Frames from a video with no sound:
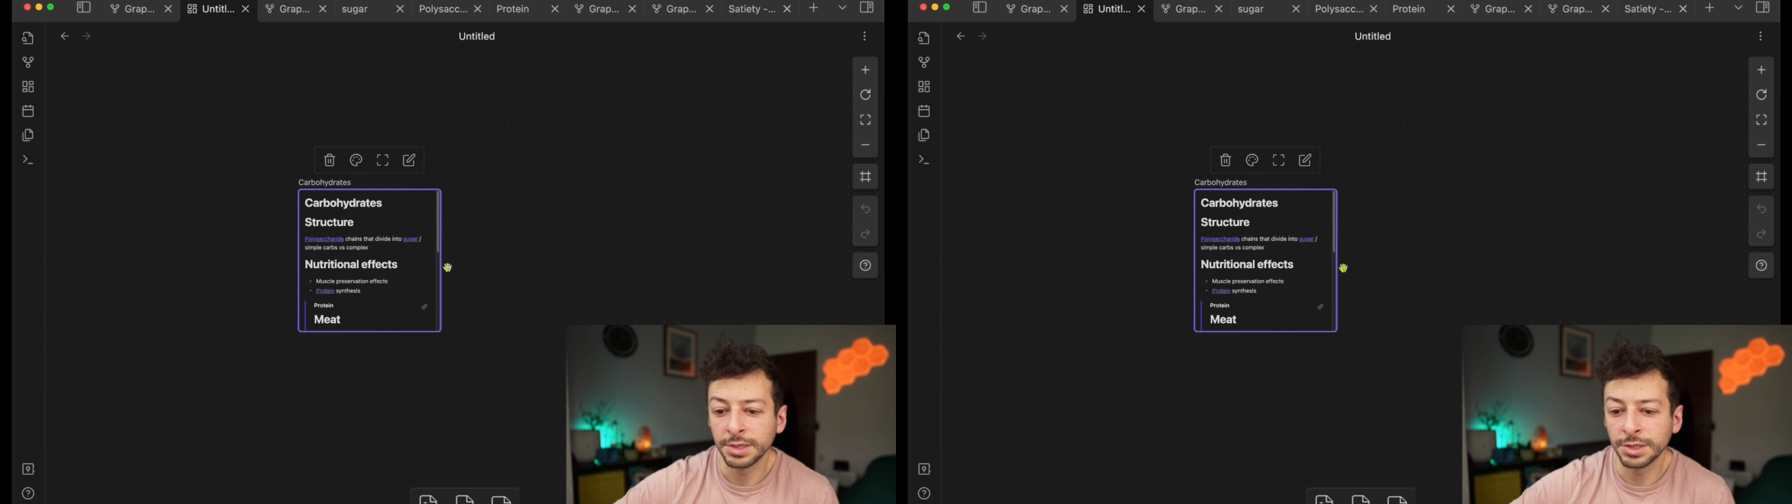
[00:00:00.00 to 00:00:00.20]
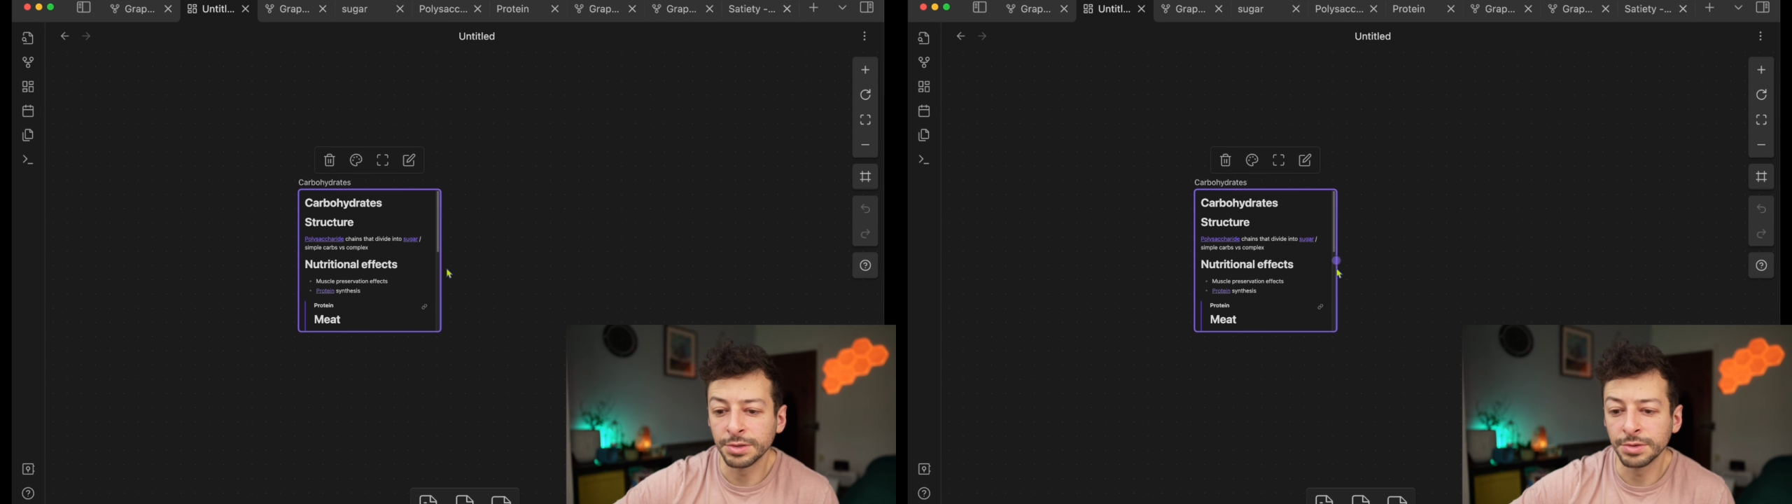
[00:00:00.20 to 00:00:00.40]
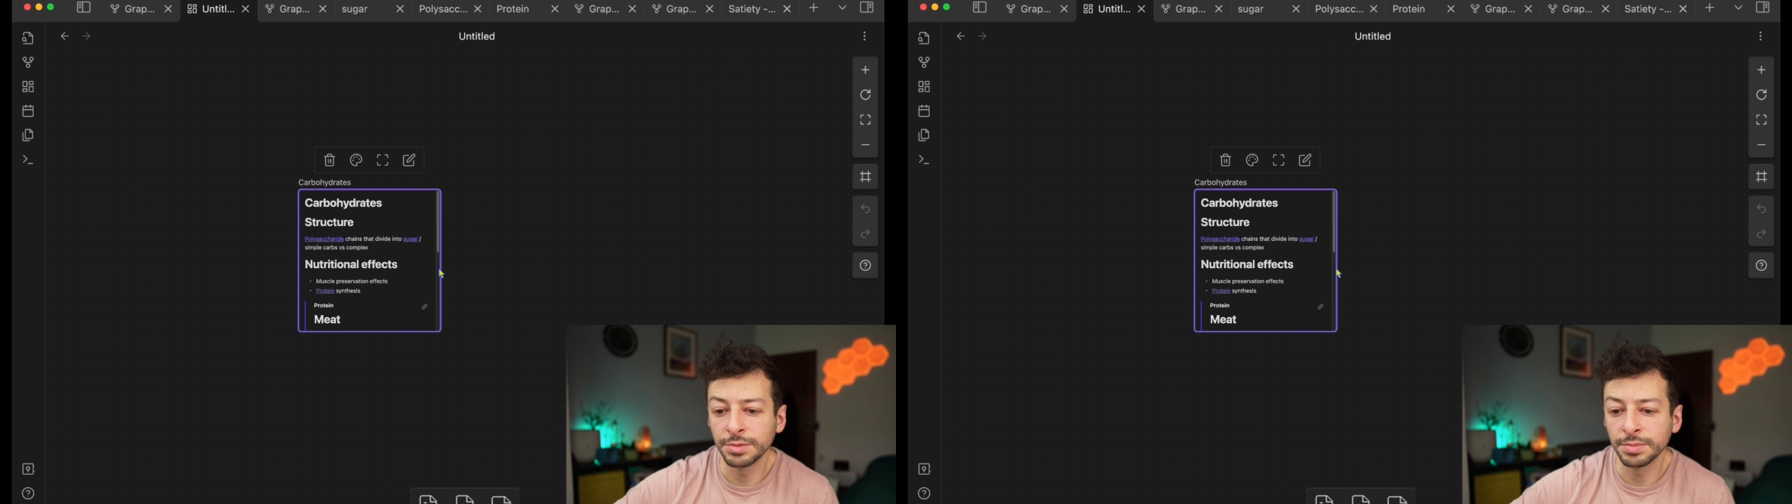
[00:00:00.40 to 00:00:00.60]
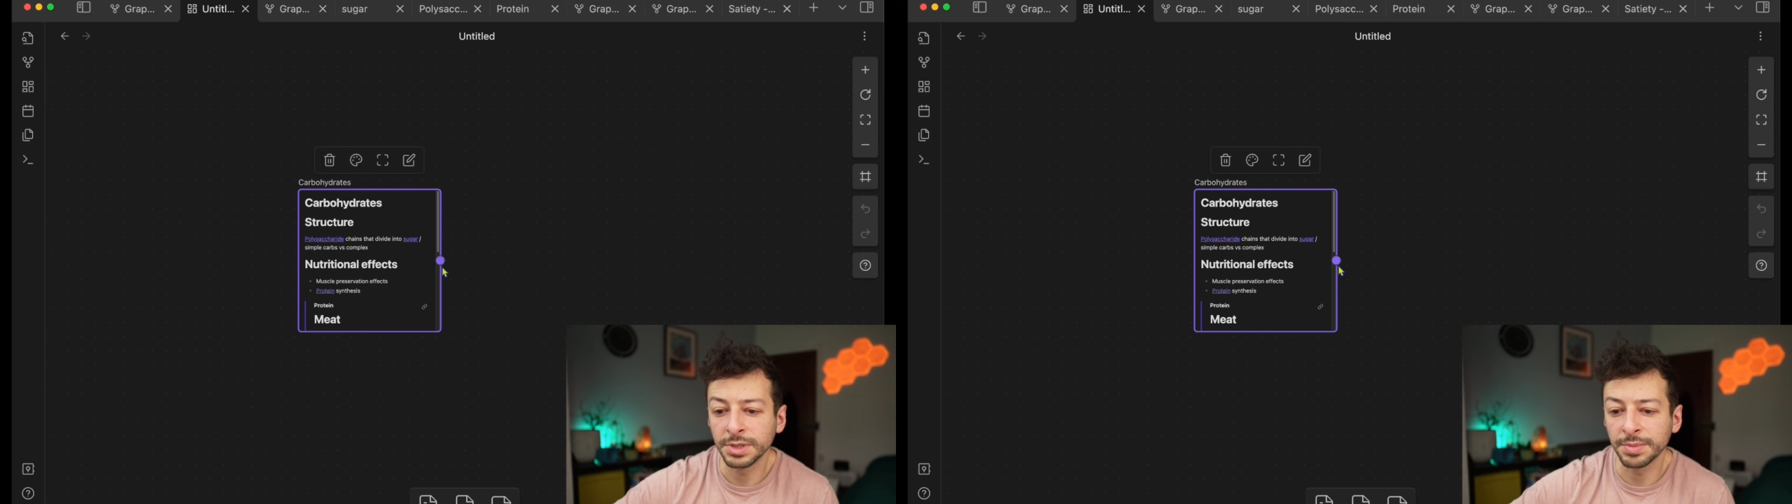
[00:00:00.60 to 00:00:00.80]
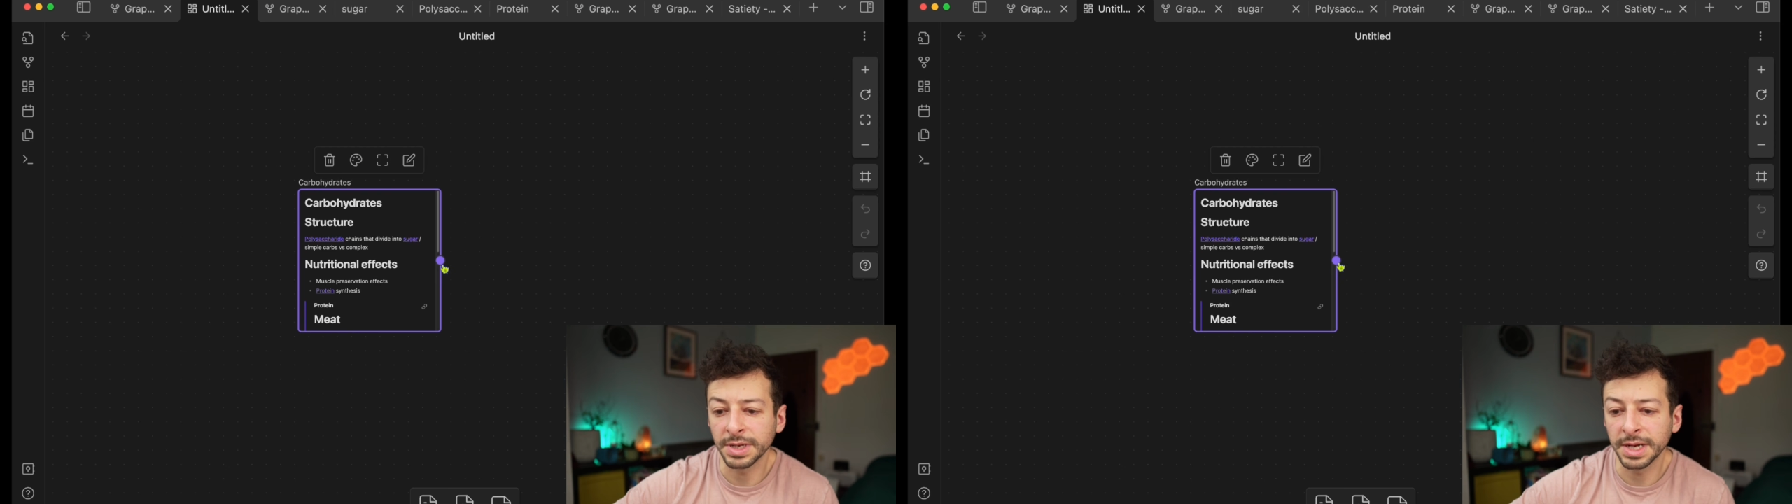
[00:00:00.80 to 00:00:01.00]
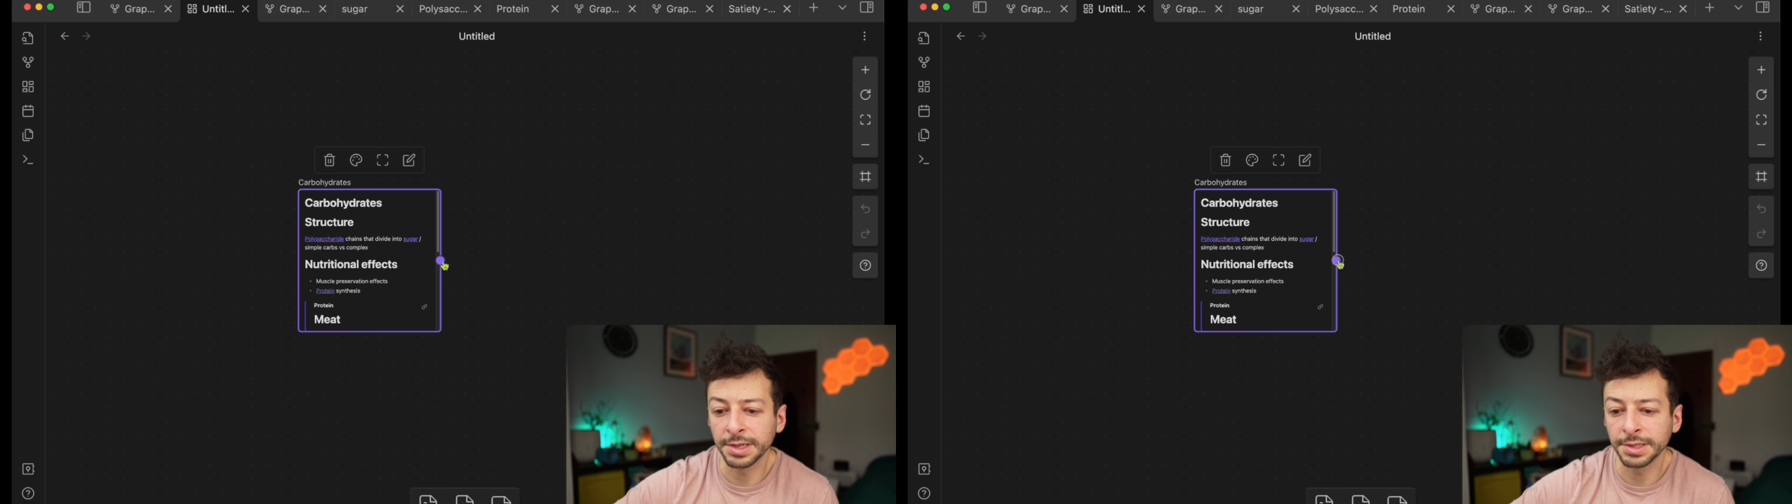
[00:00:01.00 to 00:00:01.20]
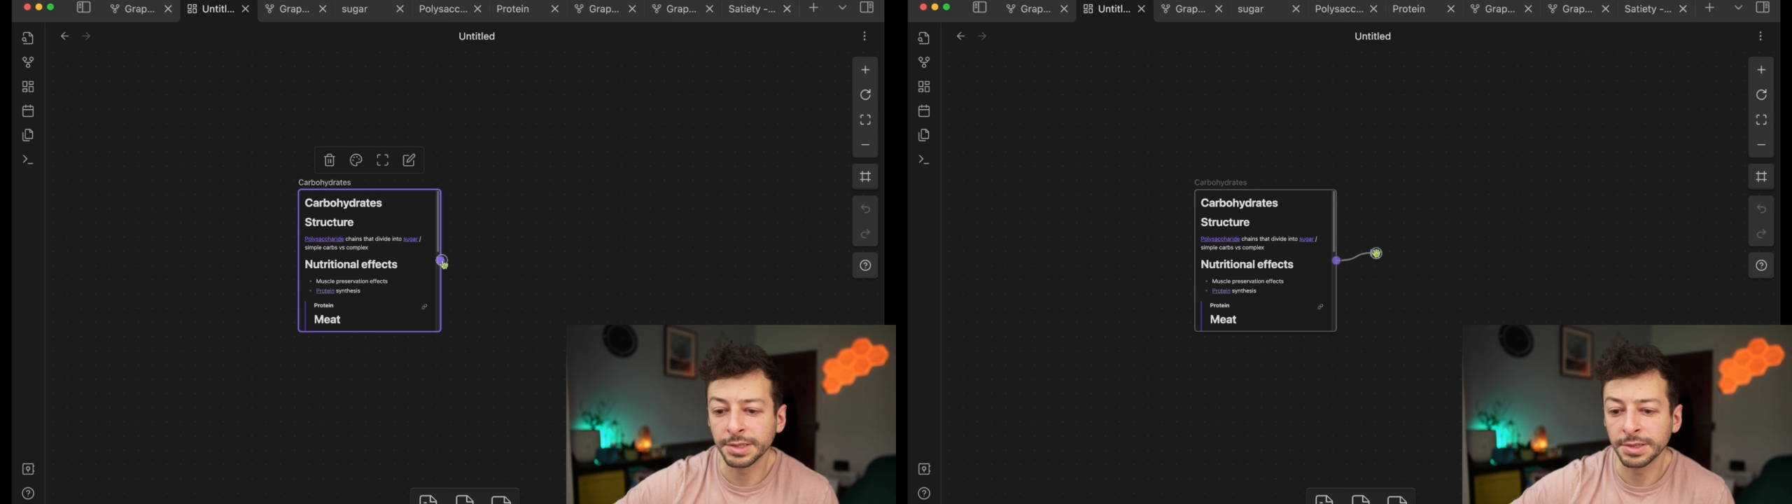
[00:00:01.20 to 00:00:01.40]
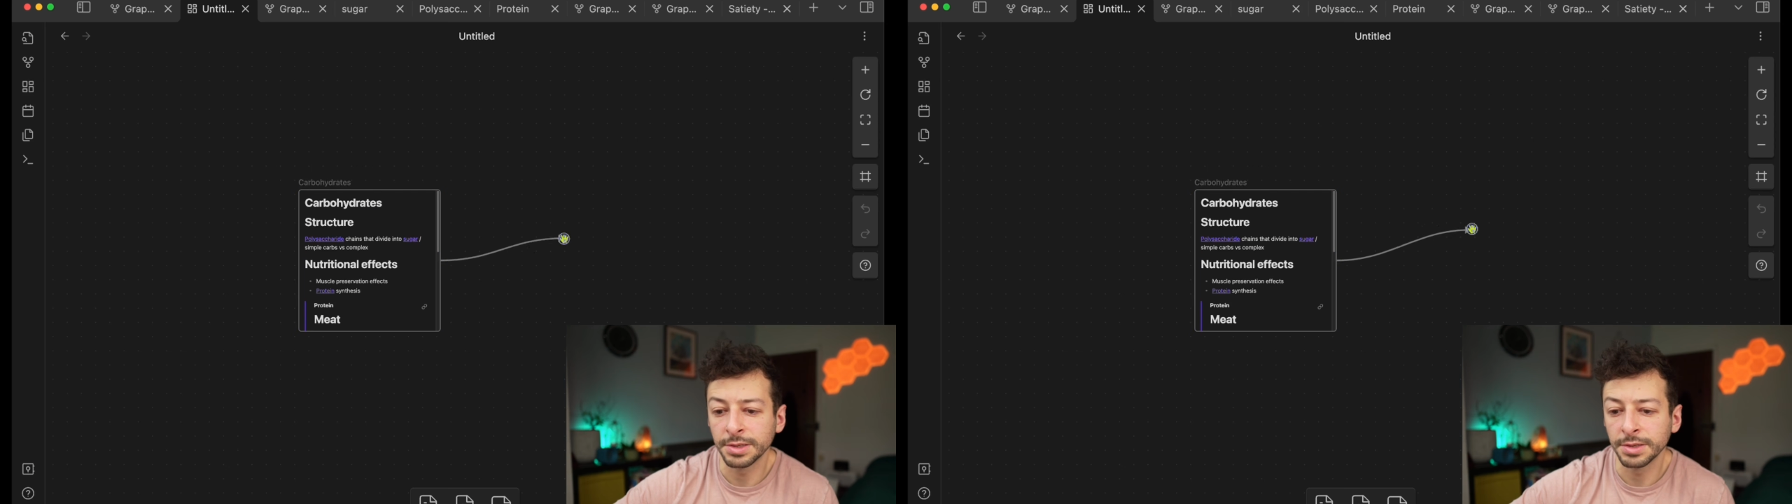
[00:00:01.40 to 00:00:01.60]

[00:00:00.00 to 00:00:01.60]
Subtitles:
to something else.